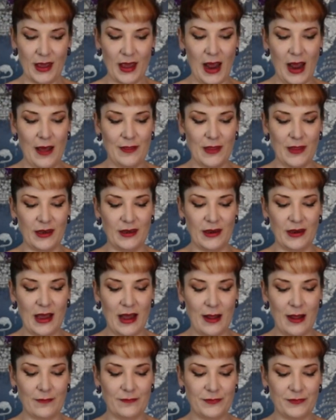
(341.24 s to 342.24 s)
and then you
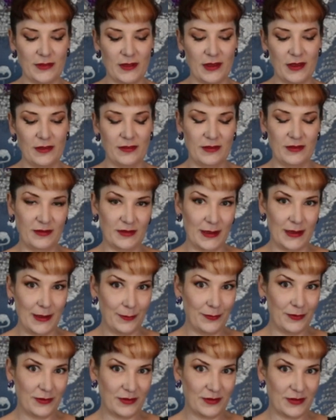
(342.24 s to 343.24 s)
have the
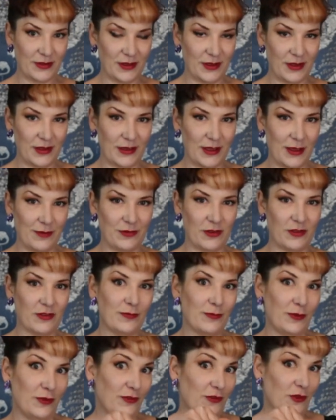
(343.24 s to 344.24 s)
zip to give a
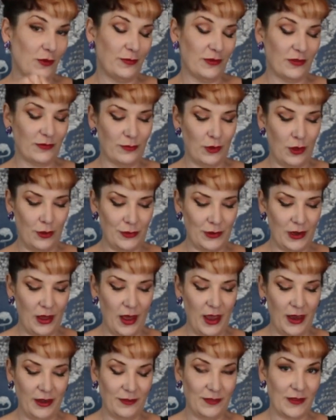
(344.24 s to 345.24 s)
super smooth
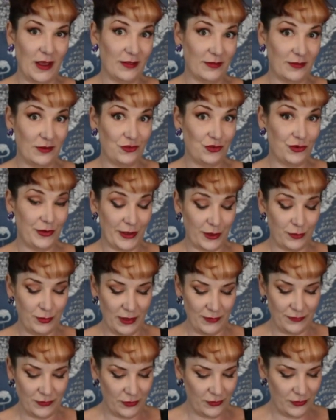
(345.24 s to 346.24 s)
line, and that's a trick
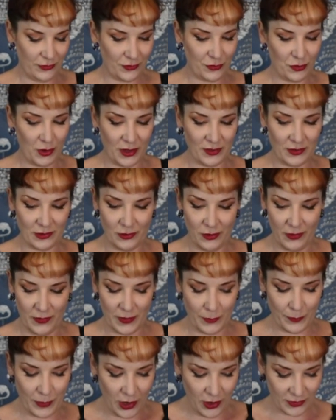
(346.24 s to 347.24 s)
we've used quite a lot in
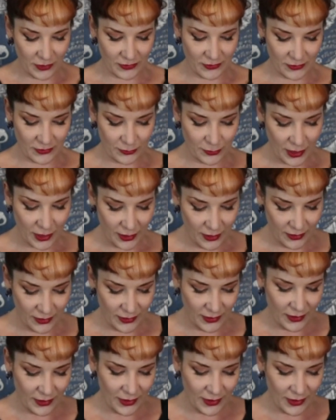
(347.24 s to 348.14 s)
the past as well.